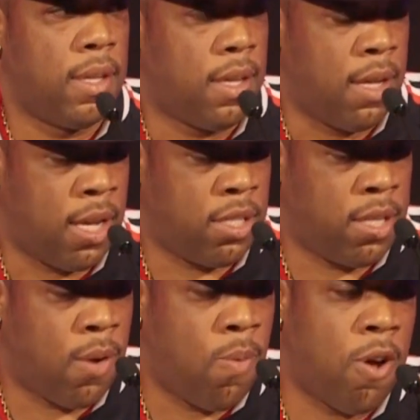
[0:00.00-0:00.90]
And I
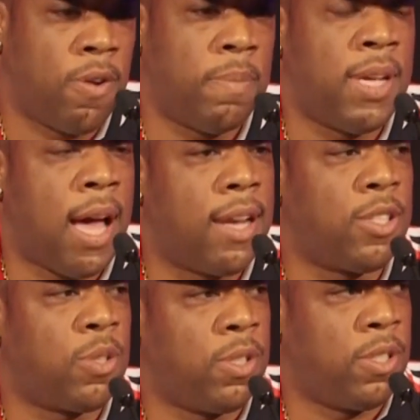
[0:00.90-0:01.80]
said, well, to be
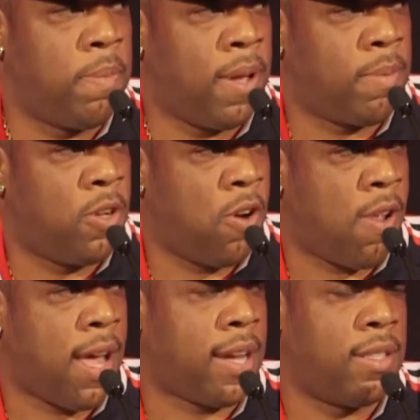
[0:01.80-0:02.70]
honest with you, baby
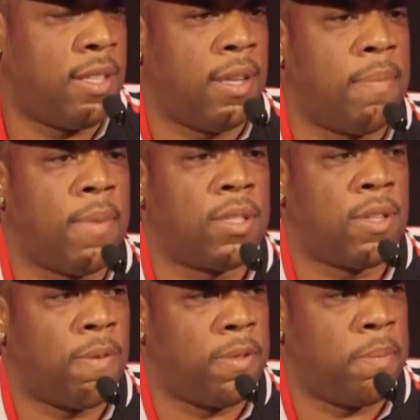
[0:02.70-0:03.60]
girl, I consider
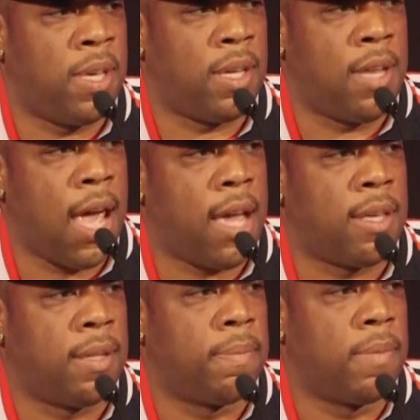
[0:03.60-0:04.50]
myself to be a
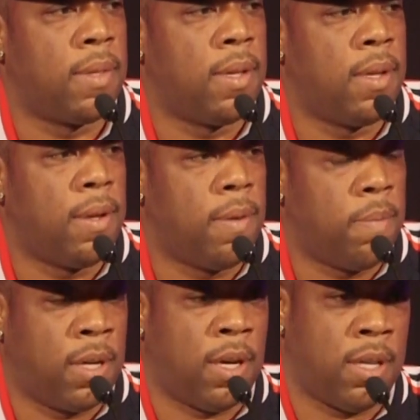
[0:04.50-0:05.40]
daddy.
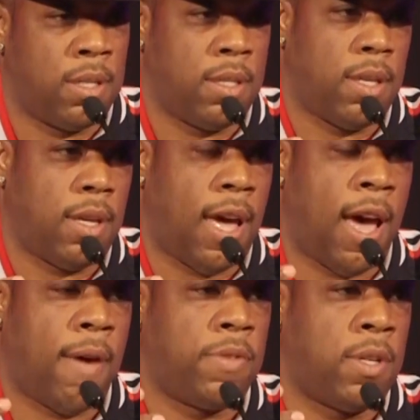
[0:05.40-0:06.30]
Because
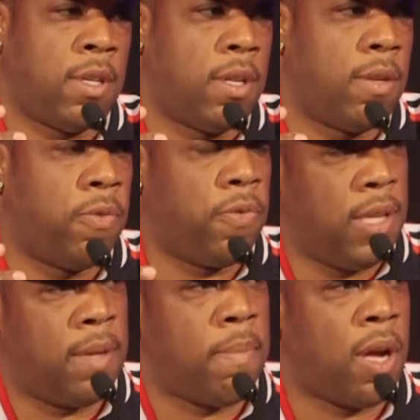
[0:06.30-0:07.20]
after
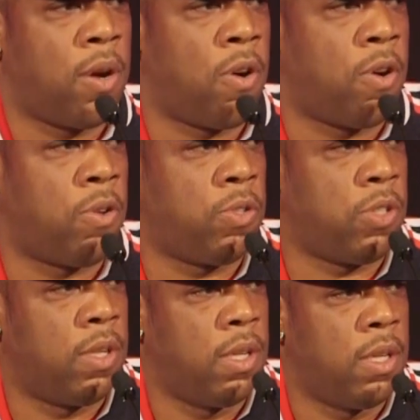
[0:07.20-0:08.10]
feeding my
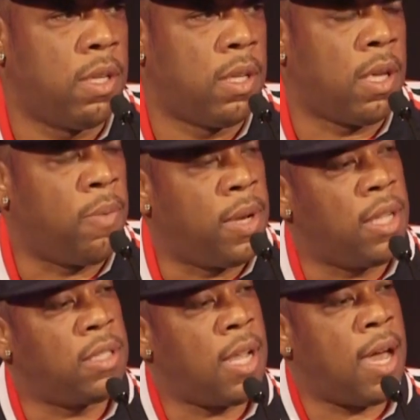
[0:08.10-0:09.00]
girls and when
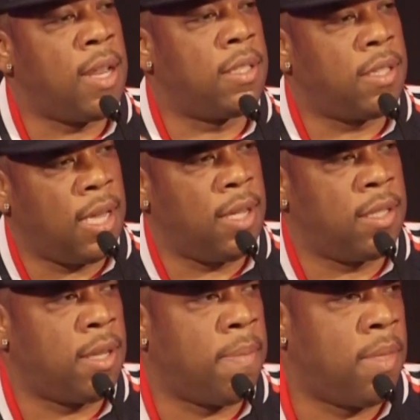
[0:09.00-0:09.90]
they started saying
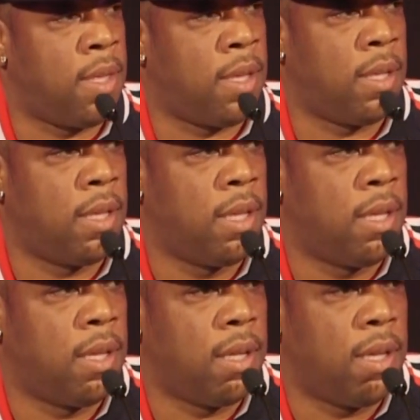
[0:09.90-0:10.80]
something,
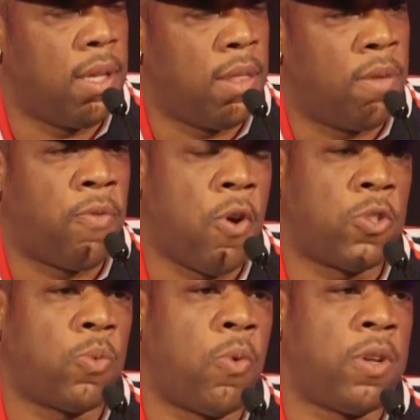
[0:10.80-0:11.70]
the
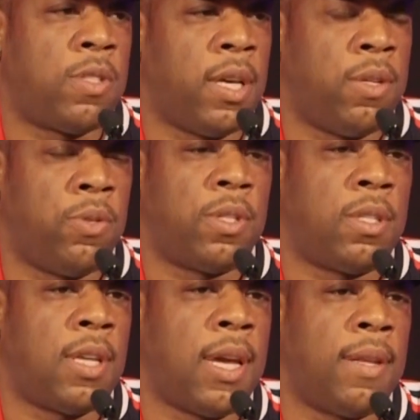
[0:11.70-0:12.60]
first words they used to
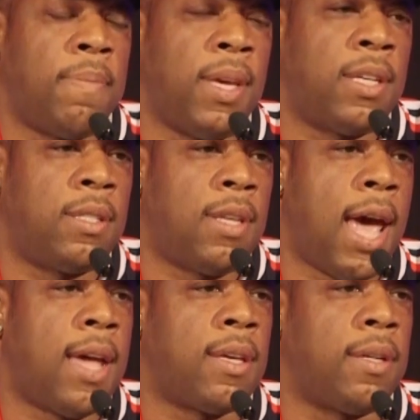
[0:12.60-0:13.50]
say to me is
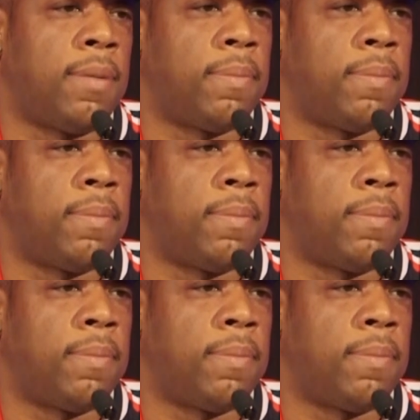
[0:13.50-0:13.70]
daddy.